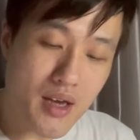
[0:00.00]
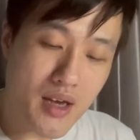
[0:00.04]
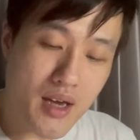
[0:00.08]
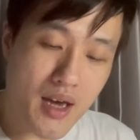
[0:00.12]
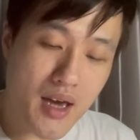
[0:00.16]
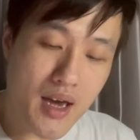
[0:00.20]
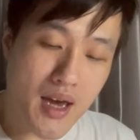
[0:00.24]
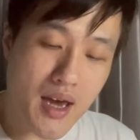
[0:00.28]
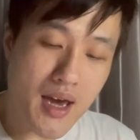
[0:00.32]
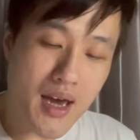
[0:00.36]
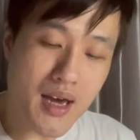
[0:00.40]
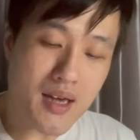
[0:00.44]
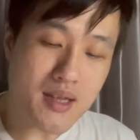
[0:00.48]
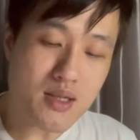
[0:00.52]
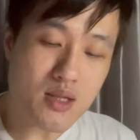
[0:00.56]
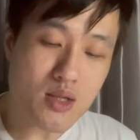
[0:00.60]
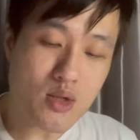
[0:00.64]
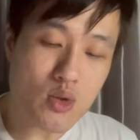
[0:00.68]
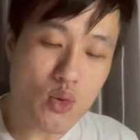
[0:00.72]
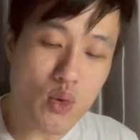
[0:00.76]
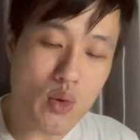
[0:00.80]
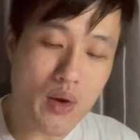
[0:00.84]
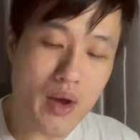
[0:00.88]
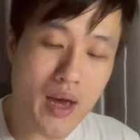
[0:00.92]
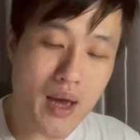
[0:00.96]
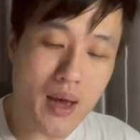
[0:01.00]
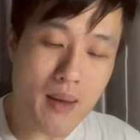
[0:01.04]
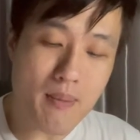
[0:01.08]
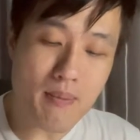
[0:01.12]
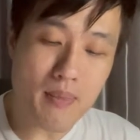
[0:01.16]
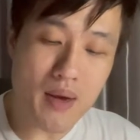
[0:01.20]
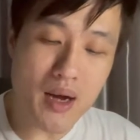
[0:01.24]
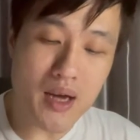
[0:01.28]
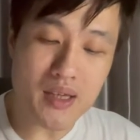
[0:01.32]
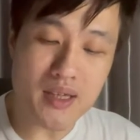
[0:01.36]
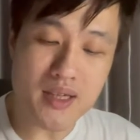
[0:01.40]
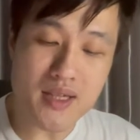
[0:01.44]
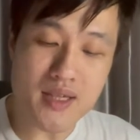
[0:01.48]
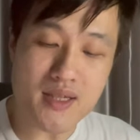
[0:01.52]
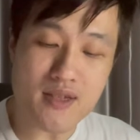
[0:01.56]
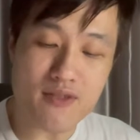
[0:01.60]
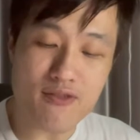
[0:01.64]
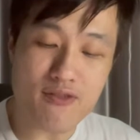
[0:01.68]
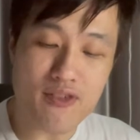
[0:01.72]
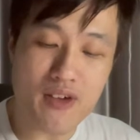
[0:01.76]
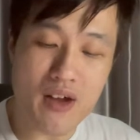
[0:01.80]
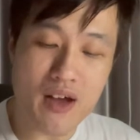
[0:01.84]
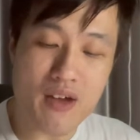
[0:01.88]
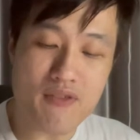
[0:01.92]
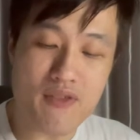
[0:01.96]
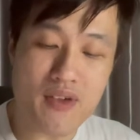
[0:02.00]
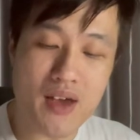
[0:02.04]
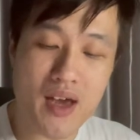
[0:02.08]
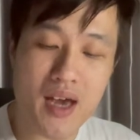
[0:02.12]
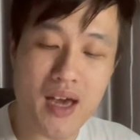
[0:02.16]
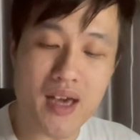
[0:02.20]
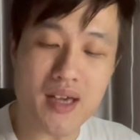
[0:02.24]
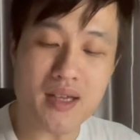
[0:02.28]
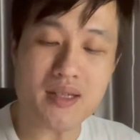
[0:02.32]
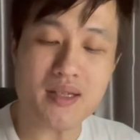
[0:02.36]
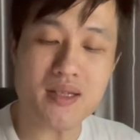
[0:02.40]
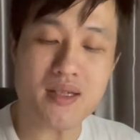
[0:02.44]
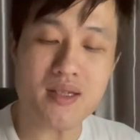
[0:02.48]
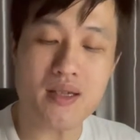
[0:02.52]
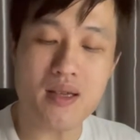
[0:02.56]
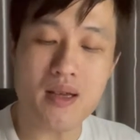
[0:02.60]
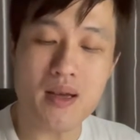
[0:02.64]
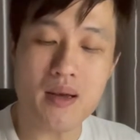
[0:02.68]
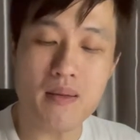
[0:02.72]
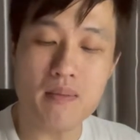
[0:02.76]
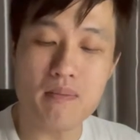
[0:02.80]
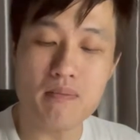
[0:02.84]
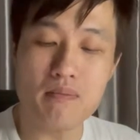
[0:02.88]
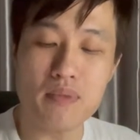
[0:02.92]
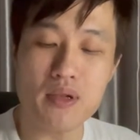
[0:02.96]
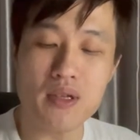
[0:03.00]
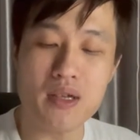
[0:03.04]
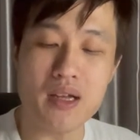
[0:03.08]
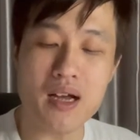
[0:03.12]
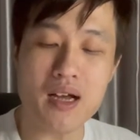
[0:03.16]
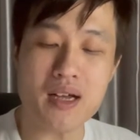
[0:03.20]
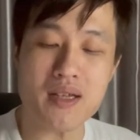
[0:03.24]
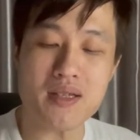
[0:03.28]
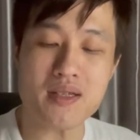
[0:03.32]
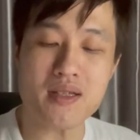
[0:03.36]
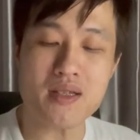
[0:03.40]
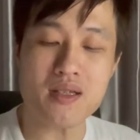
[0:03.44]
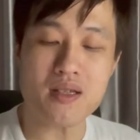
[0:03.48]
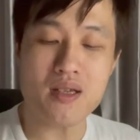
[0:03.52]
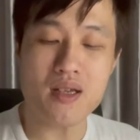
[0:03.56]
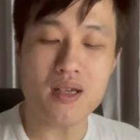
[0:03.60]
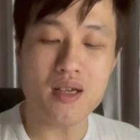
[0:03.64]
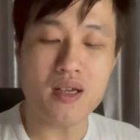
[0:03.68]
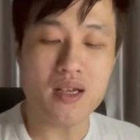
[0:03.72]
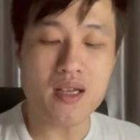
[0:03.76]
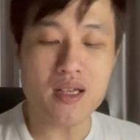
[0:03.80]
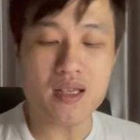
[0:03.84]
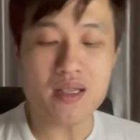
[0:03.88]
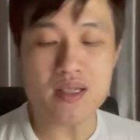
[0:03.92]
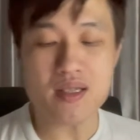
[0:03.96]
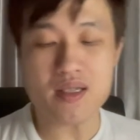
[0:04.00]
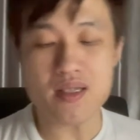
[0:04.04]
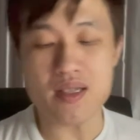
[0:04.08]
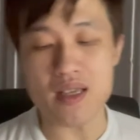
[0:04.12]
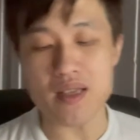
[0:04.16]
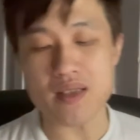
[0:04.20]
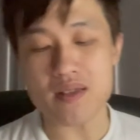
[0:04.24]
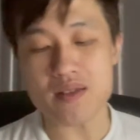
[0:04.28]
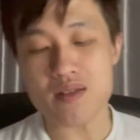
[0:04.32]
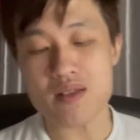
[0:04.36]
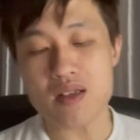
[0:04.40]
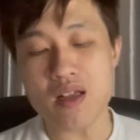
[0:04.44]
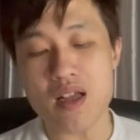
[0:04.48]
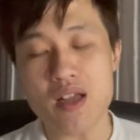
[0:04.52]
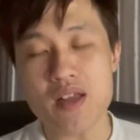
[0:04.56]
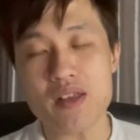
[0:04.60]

x squared minus 5x plus 6.